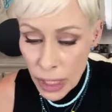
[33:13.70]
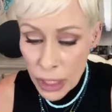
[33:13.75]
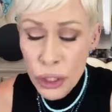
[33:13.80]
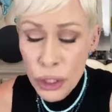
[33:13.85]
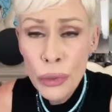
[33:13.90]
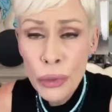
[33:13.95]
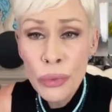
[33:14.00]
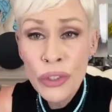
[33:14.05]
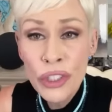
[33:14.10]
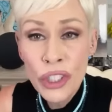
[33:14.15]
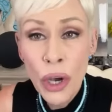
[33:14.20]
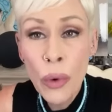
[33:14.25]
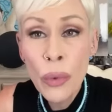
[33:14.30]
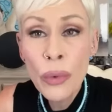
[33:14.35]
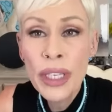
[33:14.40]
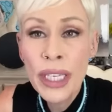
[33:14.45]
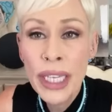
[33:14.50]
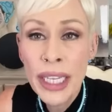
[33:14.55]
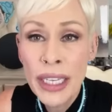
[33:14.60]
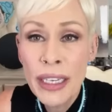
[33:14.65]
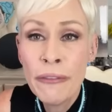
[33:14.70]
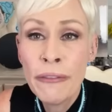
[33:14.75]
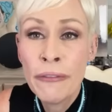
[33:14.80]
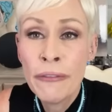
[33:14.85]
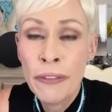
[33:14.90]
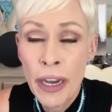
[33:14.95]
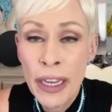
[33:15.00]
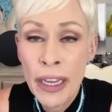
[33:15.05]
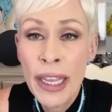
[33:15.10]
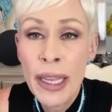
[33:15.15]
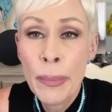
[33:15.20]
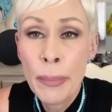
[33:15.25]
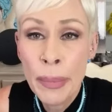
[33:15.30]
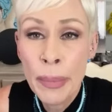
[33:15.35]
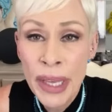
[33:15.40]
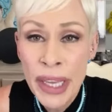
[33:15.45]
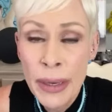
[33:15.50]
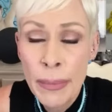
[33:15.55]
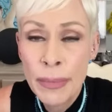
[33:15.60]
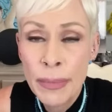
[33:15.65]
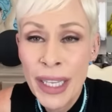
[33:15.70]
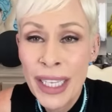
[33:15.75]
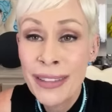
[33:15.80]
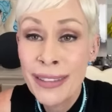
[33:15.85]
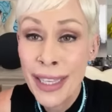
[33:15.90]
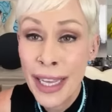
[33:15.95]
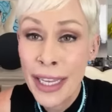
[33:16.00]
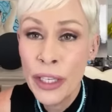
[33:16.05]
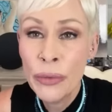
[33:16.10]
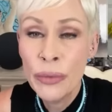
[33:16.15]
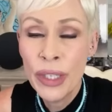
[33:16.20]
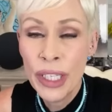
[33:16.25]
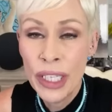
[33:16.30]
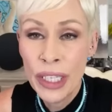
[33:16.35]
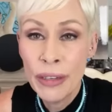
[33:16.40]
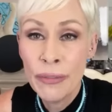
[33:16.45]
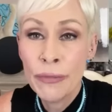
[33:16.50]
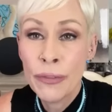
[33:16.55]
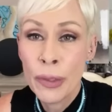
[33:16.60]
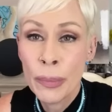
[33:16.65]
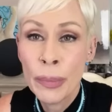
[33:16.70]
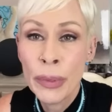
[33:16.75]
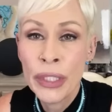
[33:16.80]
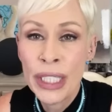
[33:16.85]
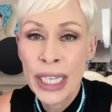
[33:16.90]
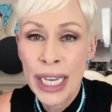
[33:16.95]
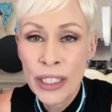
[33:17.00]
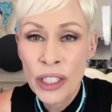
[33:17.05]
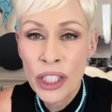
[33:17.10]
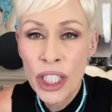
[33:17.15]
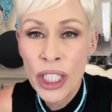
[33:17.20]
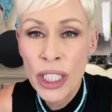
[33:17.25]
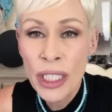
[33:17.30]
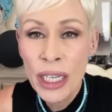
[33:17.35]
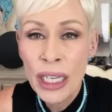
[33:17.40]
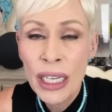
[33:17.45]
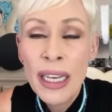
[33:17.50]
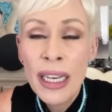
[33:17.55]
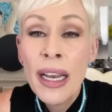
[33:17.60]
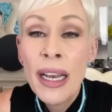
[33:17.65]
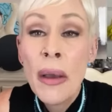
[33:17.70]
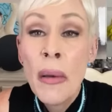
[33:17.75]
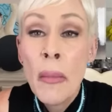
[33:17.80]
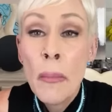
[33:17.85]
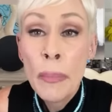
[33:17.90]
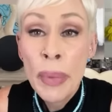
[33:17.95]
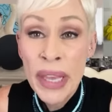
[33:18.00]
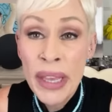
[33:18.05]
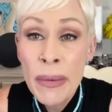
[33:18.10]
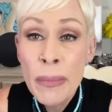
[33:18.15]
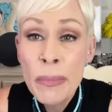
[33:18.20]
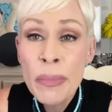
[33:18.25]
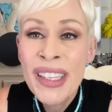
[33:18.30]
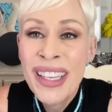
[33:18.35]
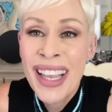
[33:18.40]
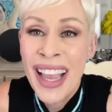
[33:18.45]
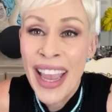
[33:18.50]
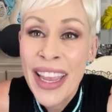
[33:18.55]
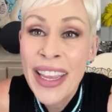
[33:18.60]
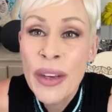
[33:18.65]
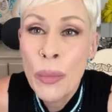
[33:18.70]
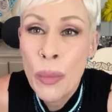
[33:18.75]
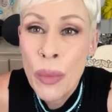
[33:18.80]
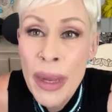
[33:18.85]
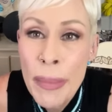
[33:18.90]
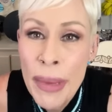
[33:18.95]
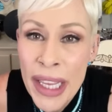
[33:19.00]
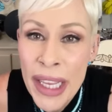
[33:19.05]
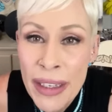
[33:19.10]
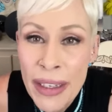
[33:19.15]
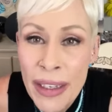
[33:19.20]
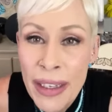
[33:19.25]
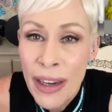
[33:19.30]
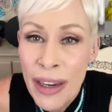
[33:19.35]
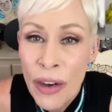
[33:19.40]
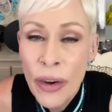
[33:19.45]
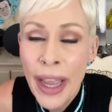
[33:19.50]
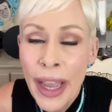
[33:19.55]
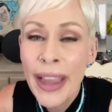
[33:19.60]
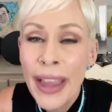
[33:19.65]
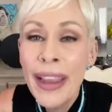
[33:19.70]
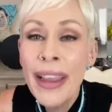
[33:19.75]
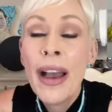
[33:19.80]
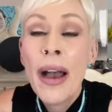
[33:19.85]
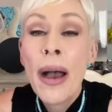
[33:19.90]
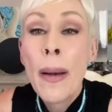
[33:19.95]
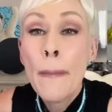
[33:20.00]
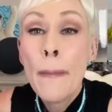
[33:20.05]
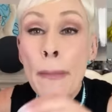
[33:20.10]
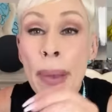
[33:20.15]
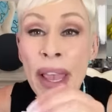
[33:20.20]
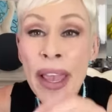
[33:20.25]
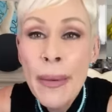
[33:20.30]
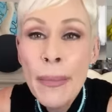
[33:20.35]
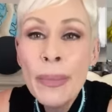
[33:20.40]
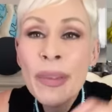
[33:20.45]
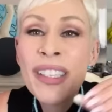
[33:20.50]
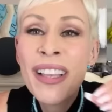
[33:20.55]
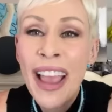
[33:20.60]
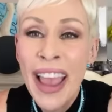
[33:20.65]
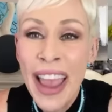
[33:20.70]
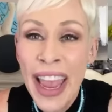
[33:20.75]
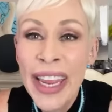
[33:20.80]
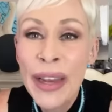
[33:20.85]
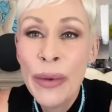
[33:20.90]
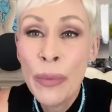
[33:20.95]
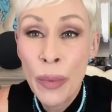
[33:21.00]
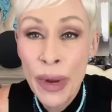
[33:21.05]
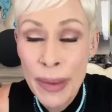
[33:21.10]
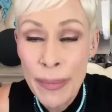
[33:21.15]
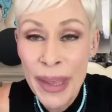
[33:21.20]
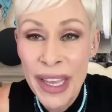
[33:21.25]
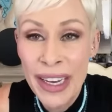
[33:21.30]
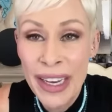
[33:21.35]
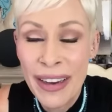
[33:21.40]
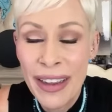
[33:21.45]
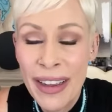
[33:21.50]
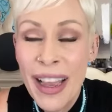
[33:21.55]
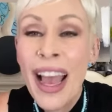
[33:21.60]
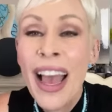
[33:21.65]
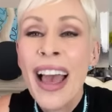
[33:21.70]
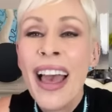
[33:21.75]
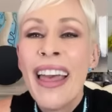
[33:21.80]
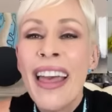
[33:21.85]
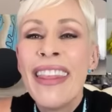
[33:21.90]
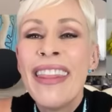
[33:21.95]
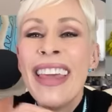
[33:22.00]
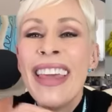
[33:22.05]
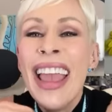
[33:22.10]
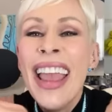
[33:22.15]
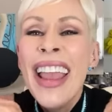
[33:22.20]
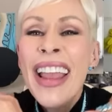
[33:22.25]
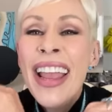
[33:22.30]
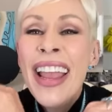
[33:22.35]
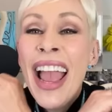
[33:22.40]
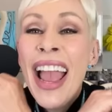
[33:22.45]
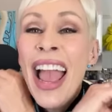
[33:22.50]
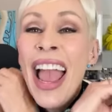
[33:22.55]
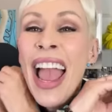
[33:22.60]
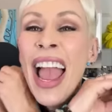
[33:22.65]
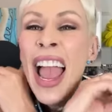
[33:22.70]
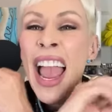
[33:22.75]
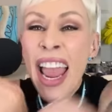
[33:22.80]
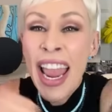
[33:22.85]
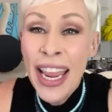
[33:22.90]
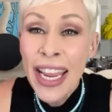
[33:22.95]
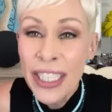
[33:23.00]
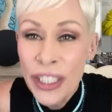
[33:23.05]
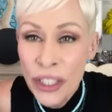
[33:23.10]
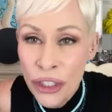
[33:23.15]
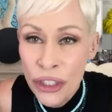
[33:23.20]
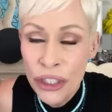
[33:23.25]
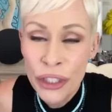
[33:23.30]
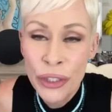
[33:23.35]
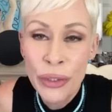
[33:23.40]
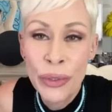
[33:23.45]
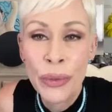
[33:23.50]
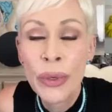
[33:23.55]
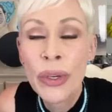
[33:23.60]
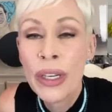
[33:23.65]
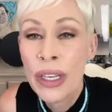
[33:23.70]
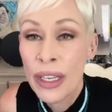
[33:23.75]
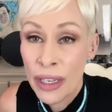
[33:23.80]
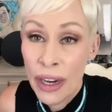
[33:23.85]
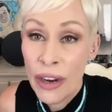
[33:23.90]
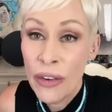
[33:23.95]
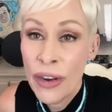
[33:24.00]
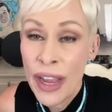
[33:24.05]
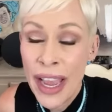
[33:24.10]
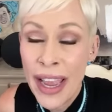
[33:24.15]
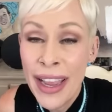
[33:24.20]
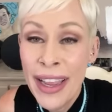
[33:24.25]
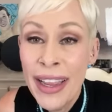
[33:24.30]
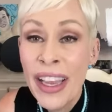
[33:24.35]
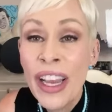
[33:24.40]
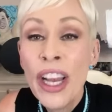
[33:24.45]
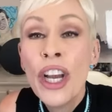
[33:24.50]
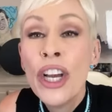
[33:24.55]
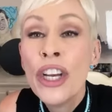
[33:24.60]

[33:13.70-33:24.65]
You don't need a fucking pimp. They say you need it for protection. Pimps hate women, okay? Pimps hate women. They hate you, okay?